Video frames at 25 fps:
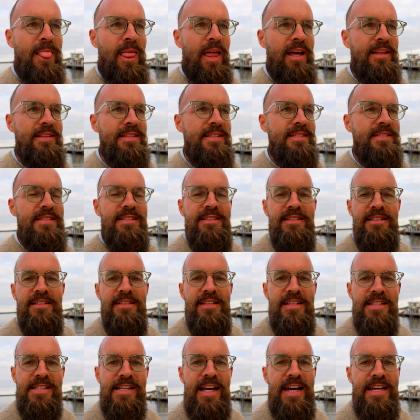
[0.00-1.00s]
And
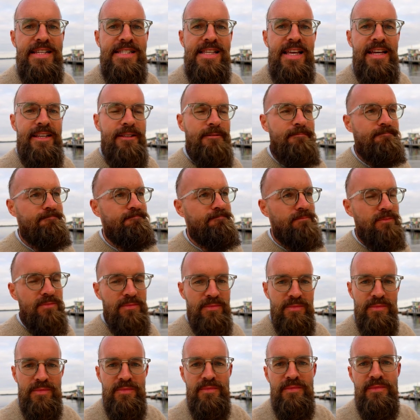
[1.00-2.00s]
this guy said,
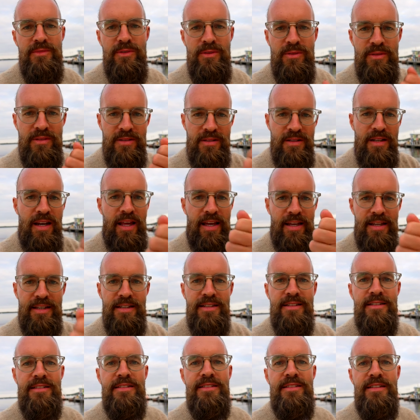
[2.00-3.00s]
like,
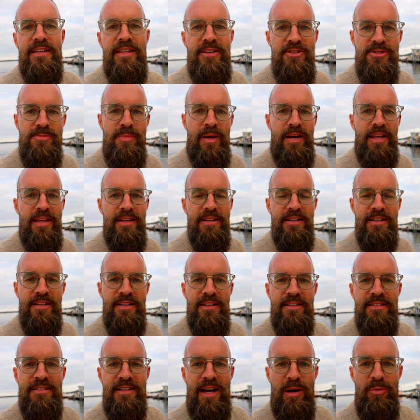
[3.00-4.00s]
here's money,
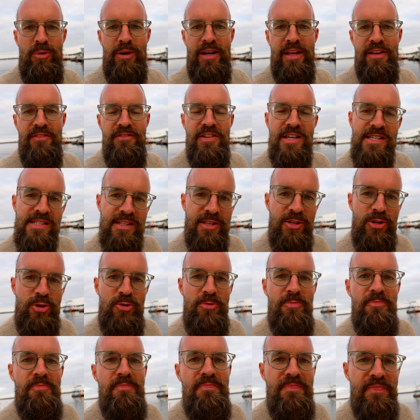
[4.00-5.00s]
I want to invest in
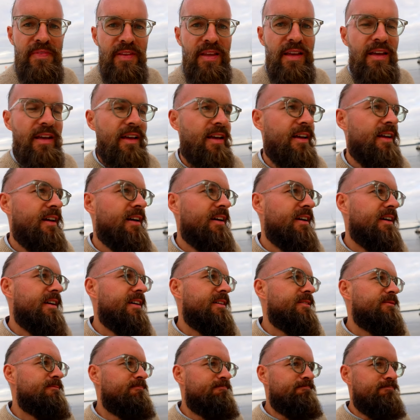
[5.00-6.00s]
you,
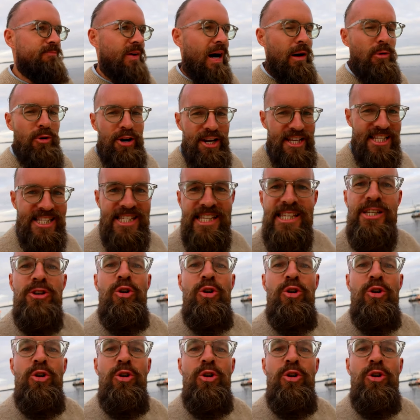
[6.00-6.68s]
I want to see